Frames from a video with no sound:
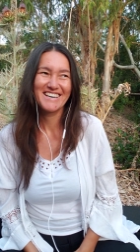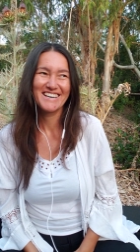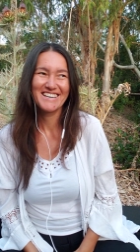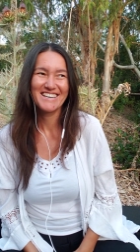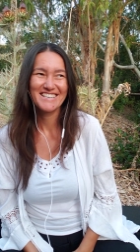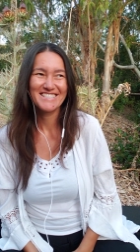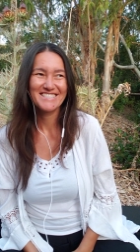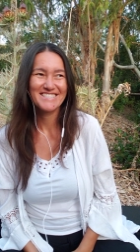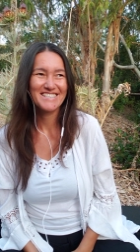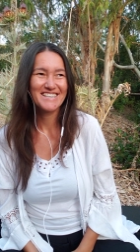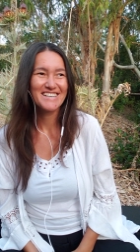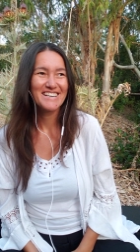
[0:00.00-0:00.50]

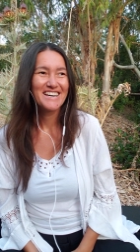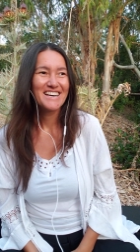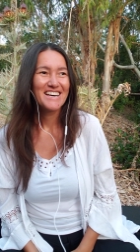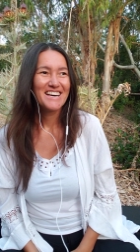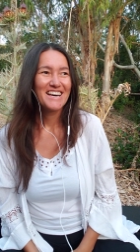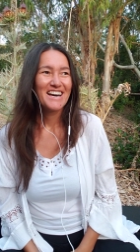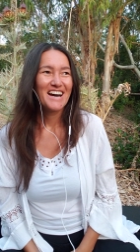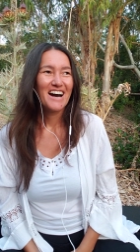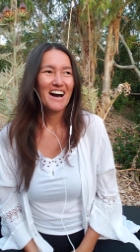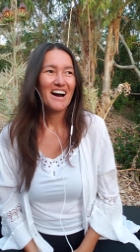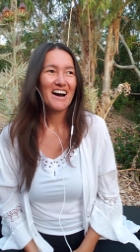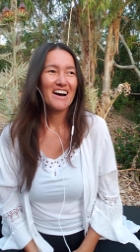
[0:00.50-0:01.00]
And
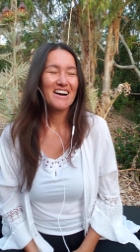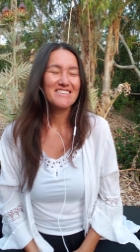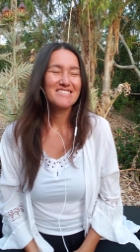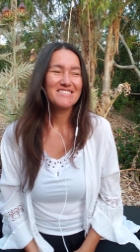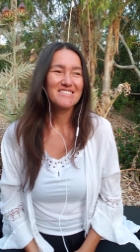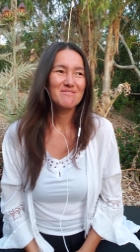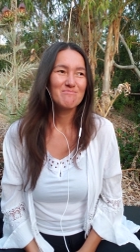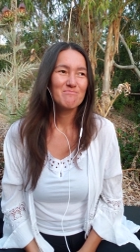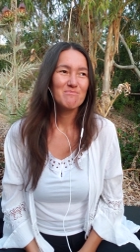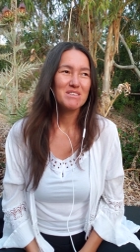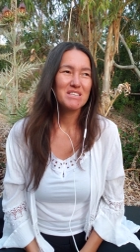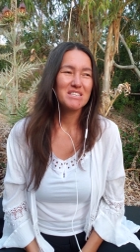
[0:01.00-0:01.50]

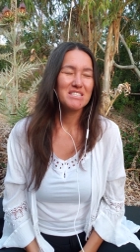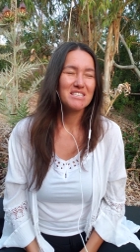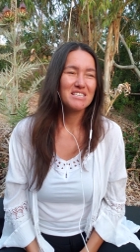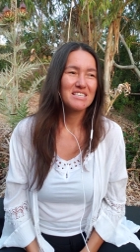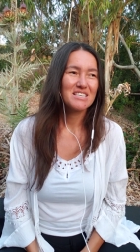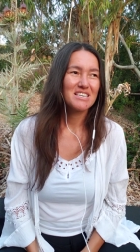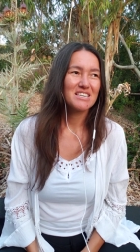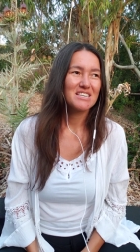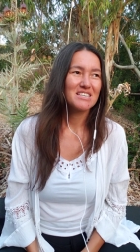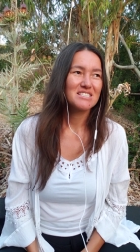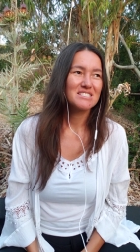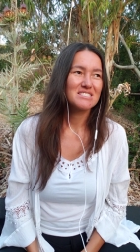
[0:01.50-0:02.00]
in many
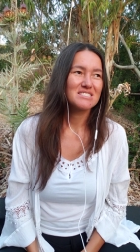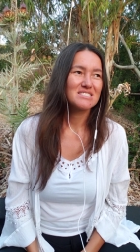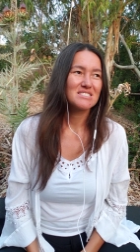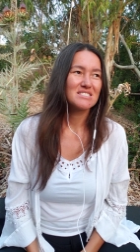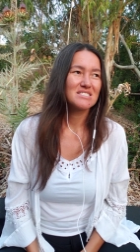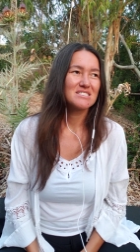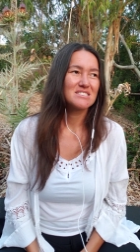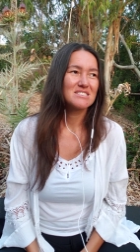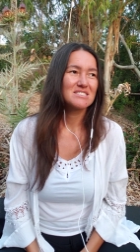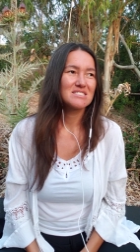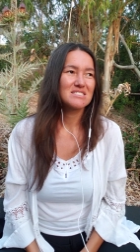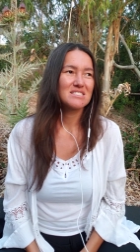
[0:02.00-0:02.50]

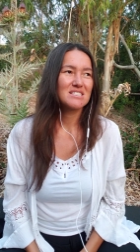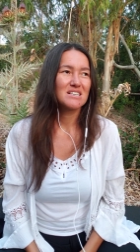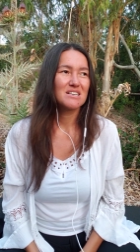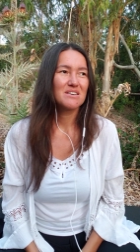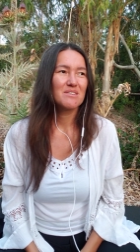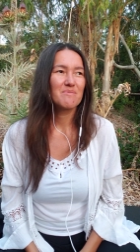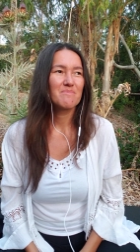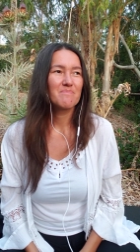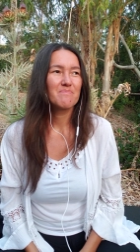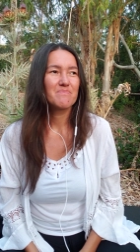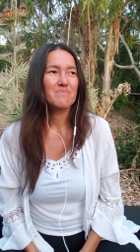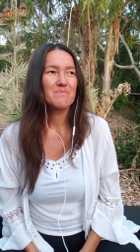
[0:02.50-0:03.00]
cases
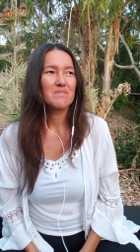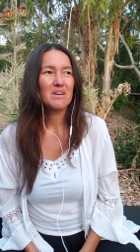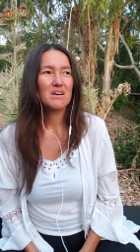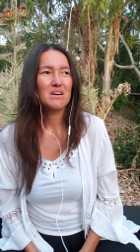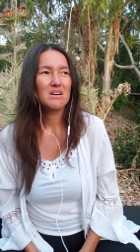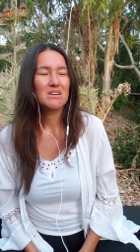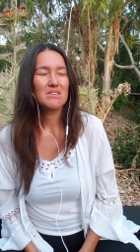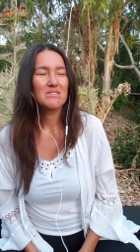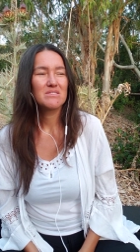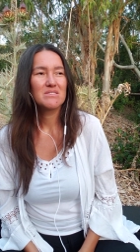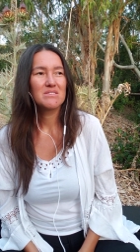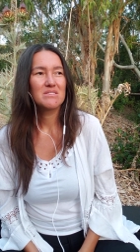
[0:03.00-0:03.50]

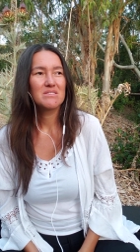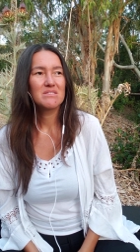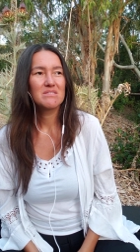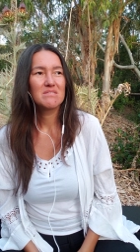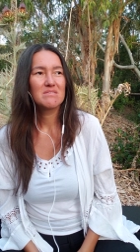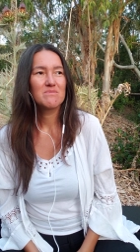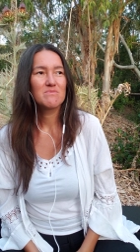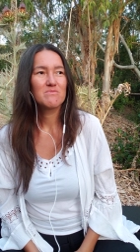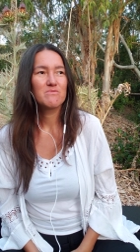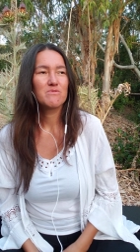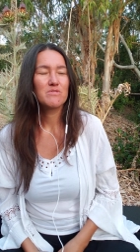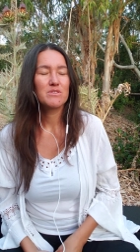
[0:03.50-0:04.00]

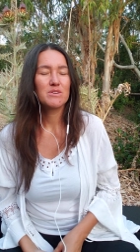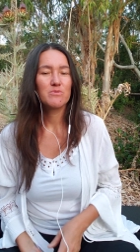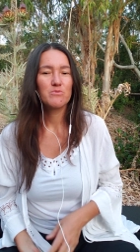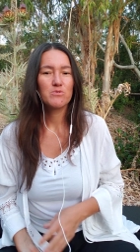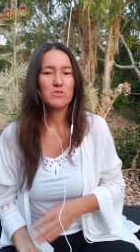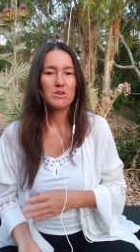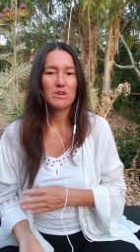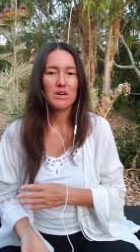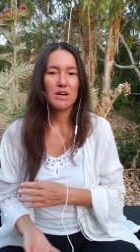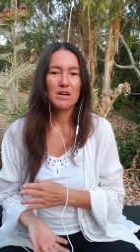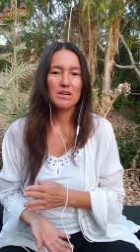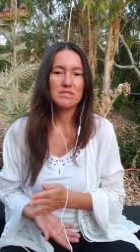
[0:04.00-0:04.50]
we
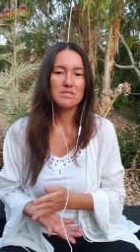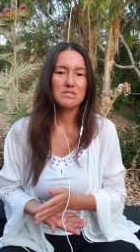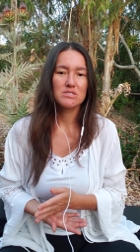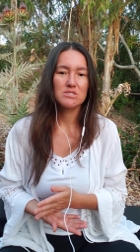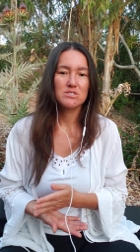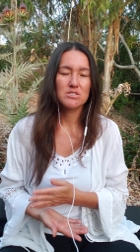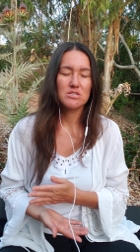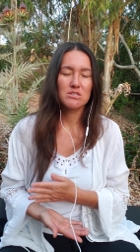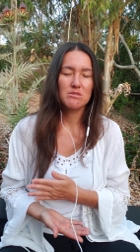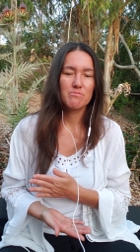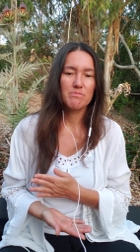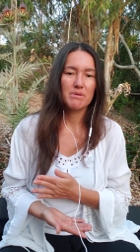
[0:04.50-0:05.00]
were
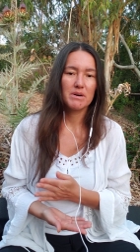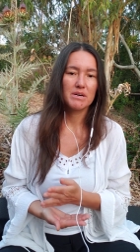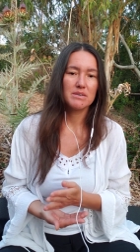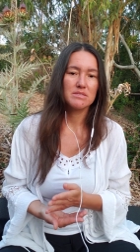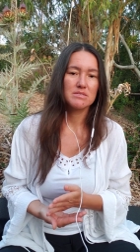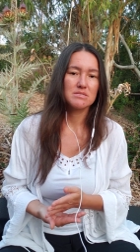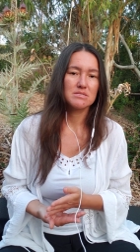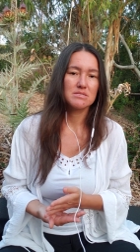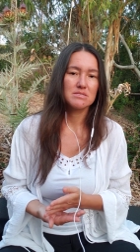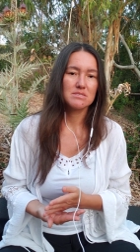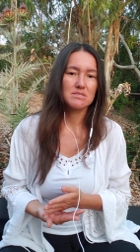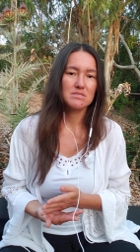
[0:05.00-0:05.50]
conditioned by
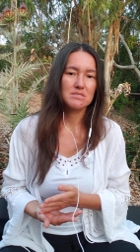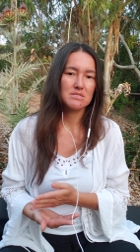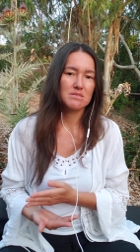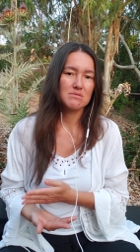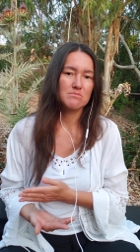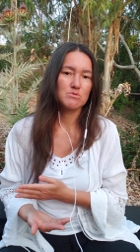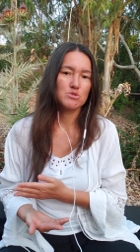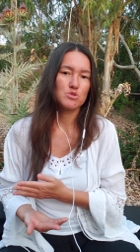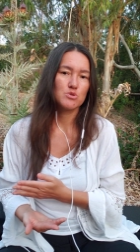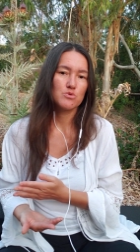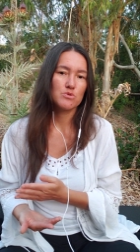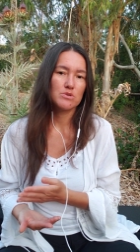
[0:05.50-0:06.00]
the
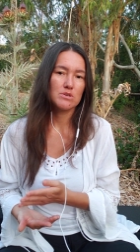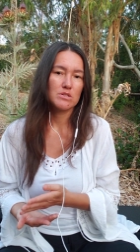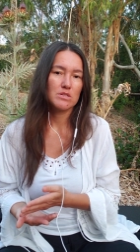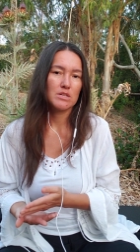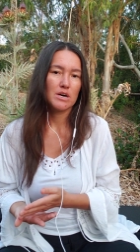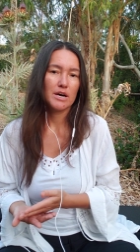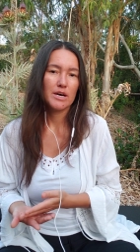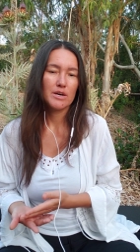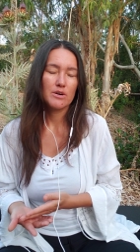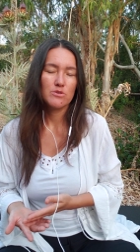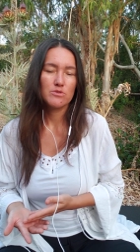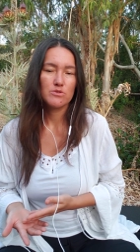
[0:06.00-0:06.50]
system to
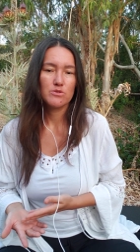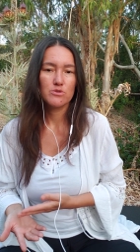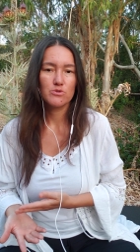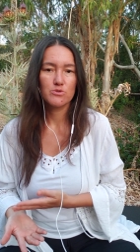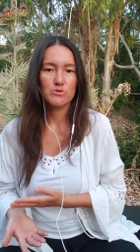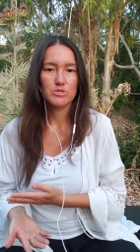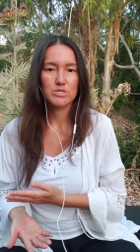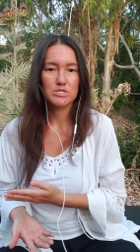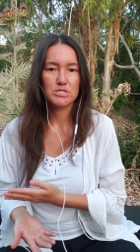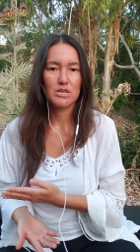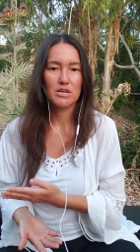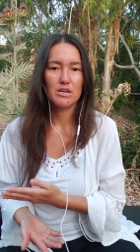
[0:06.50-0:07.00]
rely on
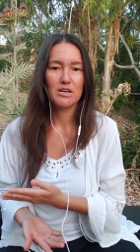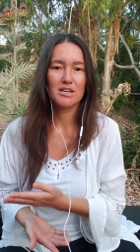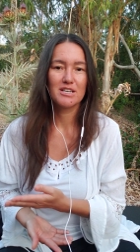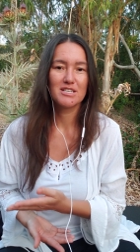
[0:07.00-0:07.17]
those